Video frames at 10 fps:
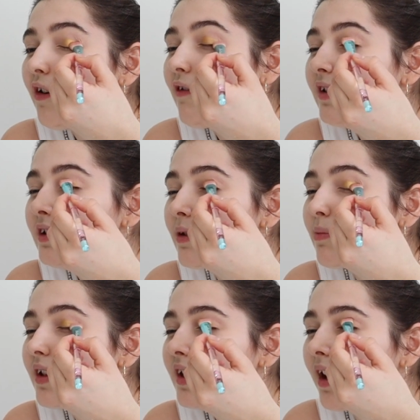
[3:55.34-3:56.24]
Oh, this is a
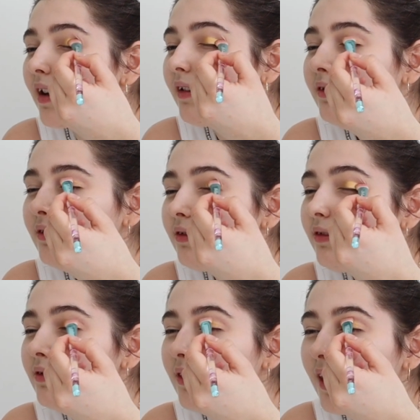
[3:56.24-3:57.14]
pretty colour.
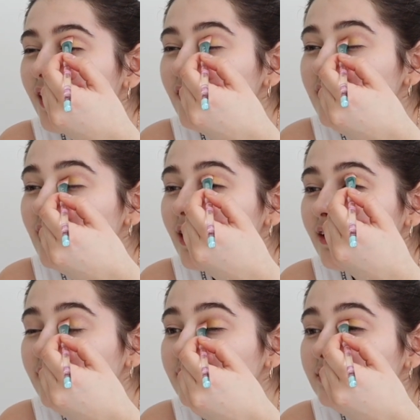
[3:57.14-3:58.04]
Oh, I like this
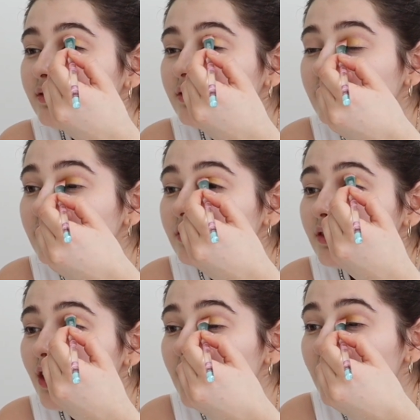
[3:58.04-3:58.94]
colour.
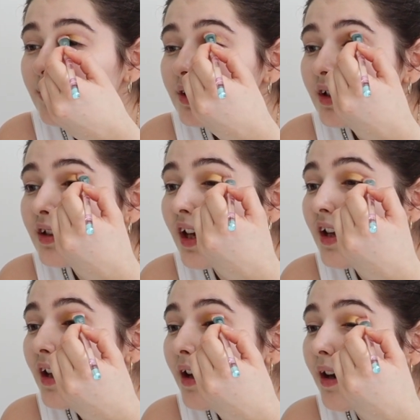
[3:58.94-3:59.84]
So I'm just going to
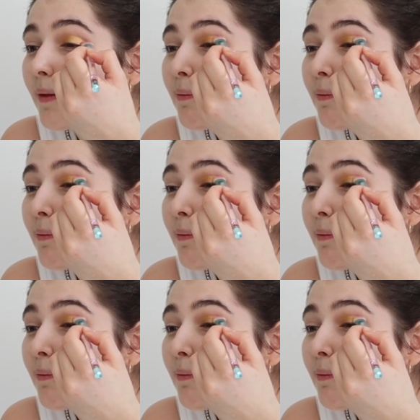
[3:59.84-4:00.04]
take it and